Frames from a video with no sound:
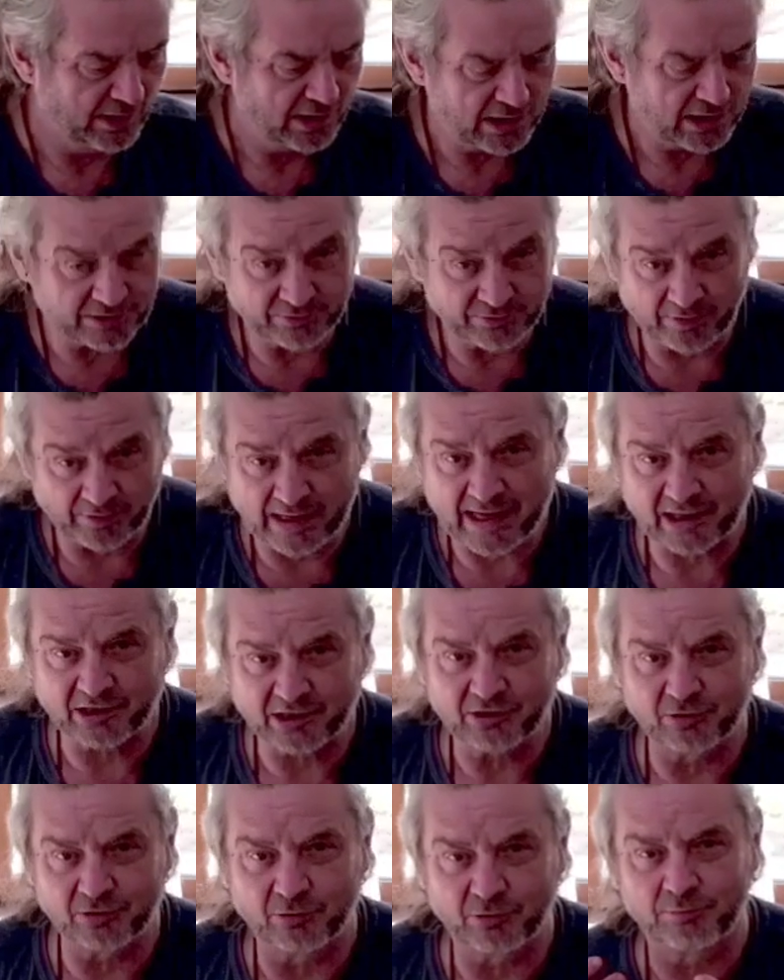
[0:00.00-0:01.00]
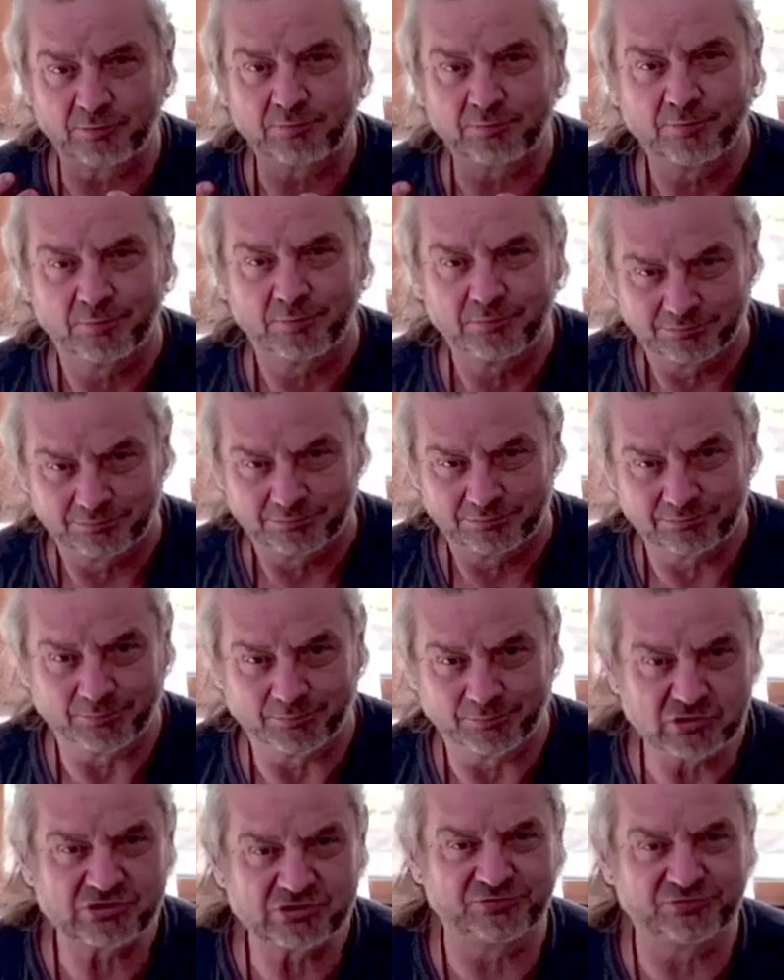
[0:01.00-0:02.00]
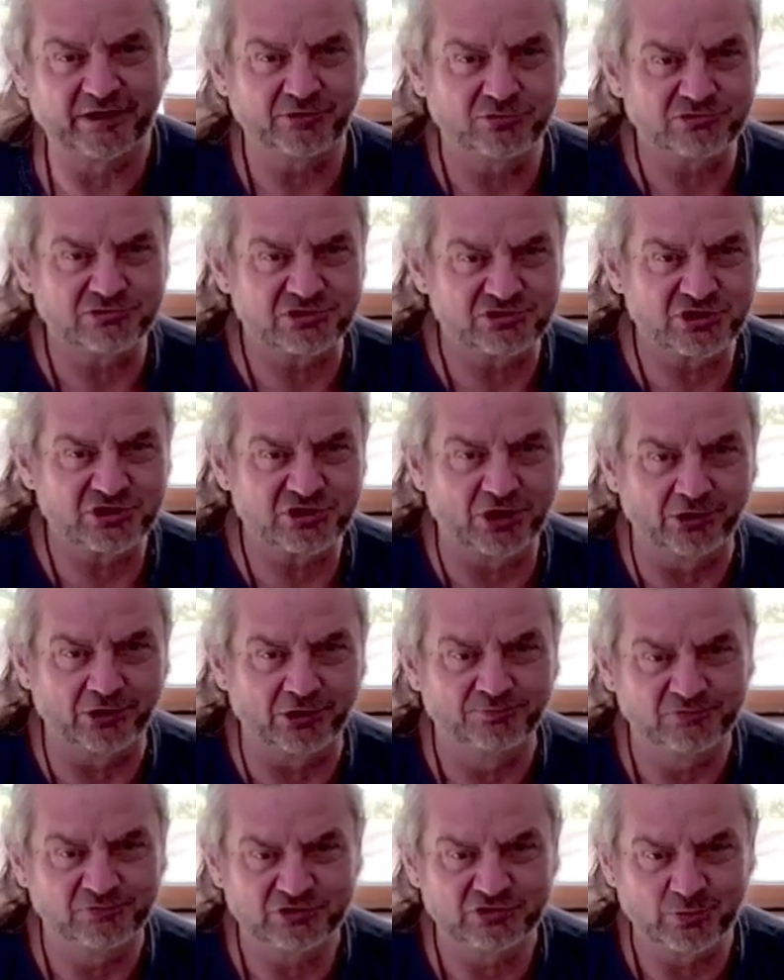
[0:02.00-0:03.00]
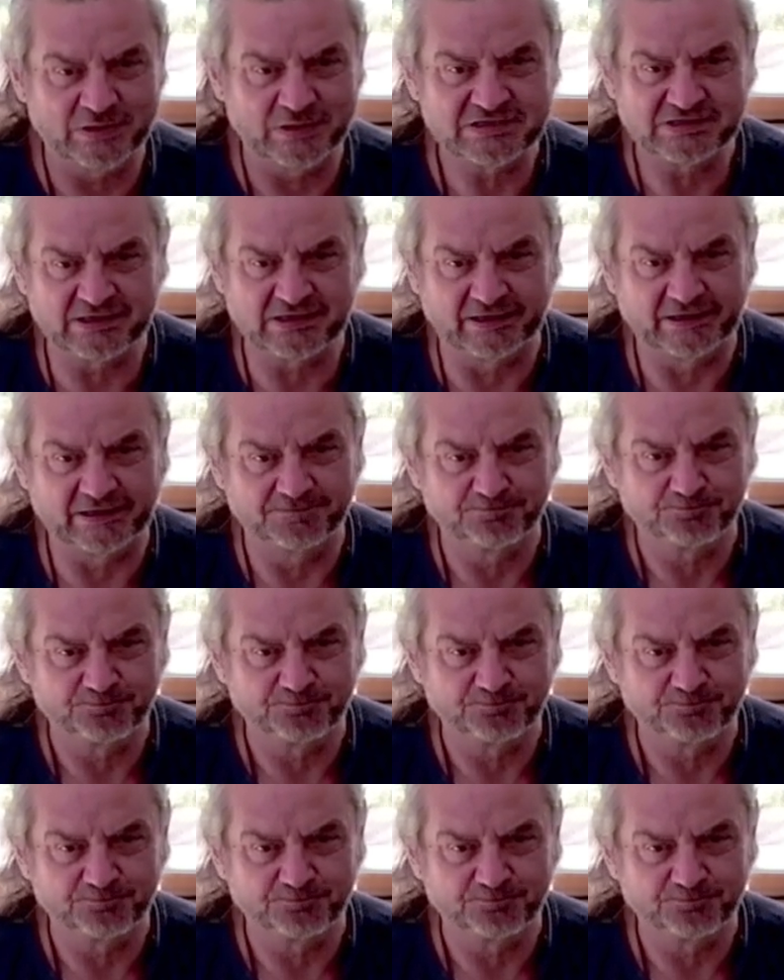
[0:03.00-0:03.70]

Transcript: And that can motivate you to turn to one side.